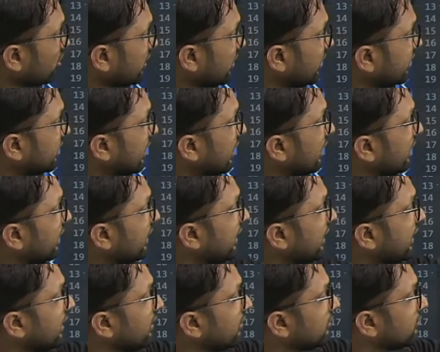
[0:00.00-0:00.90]

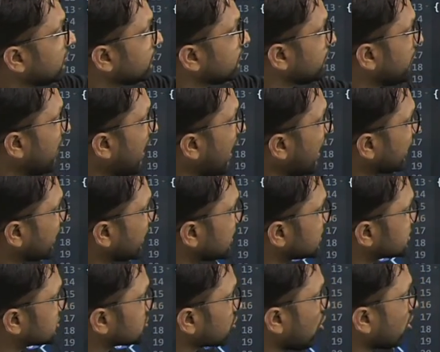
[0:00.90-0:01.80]
returning. Back
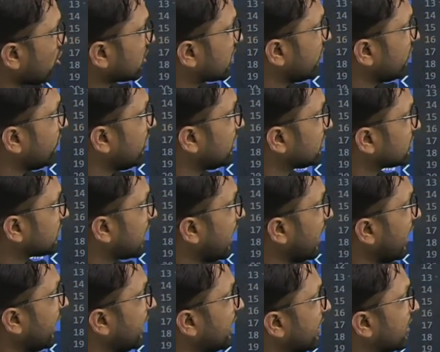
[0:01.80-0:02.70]
is not giving the
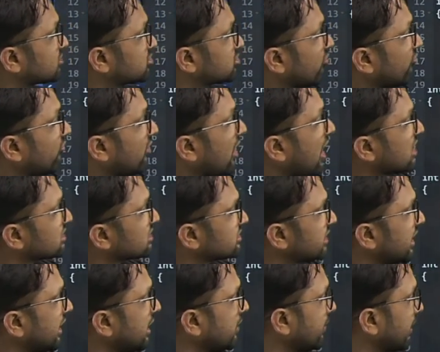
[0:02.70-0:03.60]
address of last
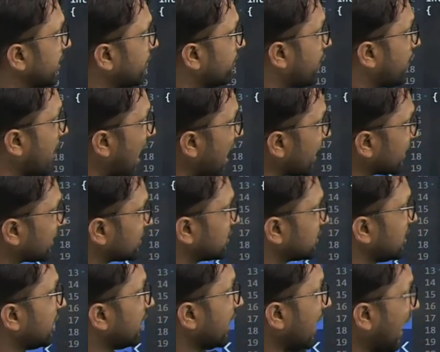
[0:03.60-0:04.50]
element. Back
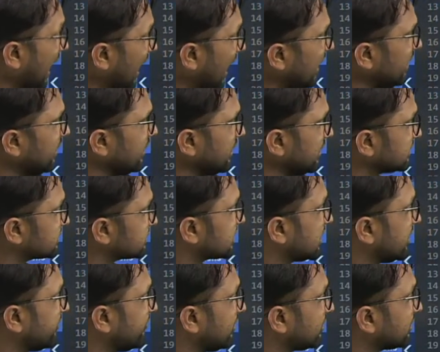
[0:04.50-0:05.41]
end is
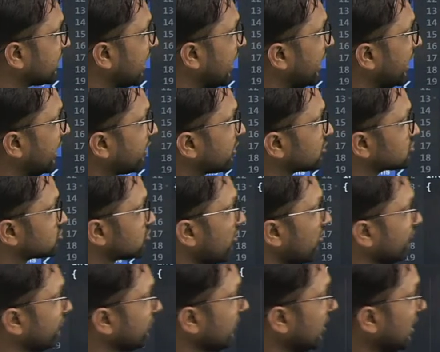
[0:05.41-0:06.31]
giving the address
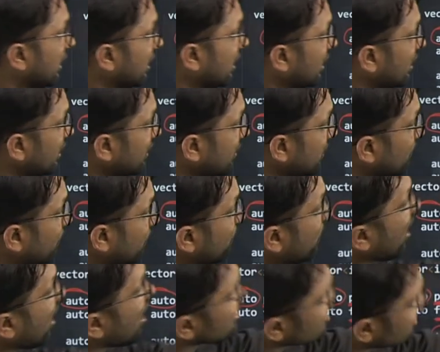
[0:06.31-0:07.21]
of
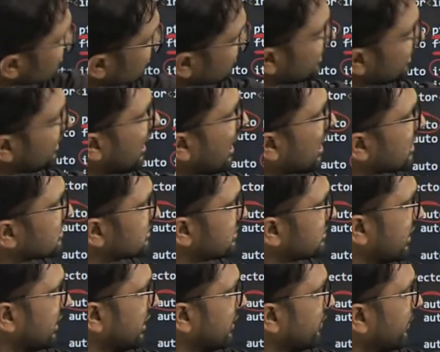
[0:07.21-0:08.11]
past the last
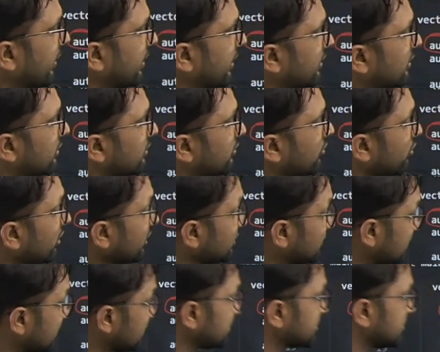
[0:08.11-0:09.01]
element. Okay,
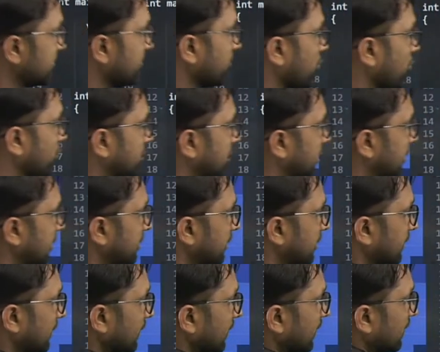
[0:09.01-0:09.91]
this is important.
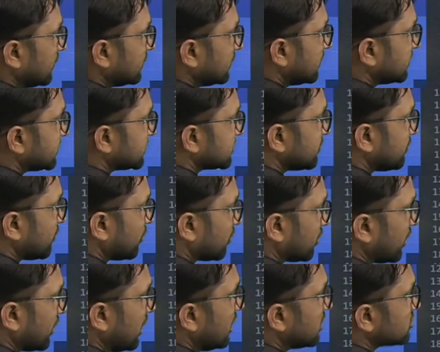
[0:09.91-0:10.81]

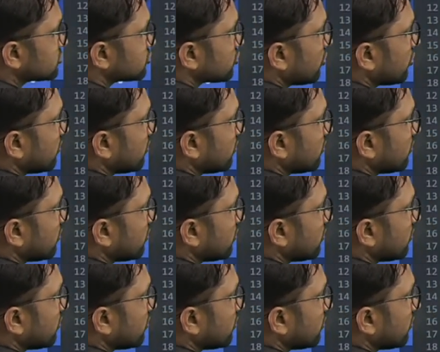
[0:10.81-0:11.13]
So